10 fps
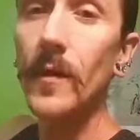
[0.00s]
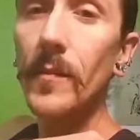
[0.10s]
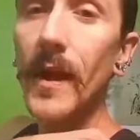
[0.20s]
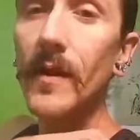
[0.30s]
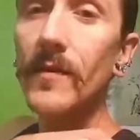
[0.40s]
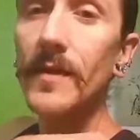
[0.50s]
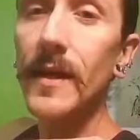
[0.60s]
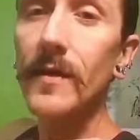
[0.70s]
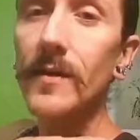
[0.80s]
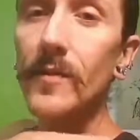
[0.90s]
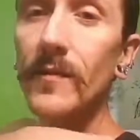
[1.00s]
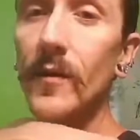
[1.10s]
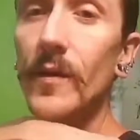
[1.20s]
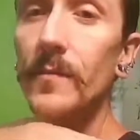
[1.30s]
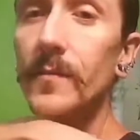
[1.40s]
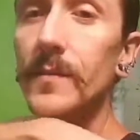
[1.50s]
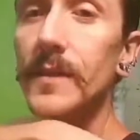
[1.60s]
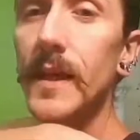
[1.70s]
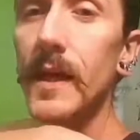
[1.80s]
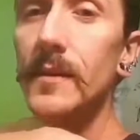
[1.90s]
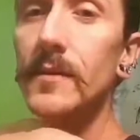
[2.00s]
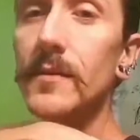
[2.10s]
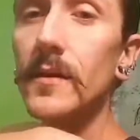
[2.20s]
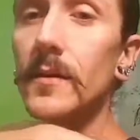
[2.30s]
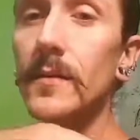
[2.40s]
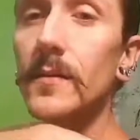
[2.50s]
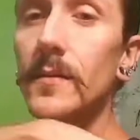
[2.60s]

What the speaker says: pain of the tendon is referring down into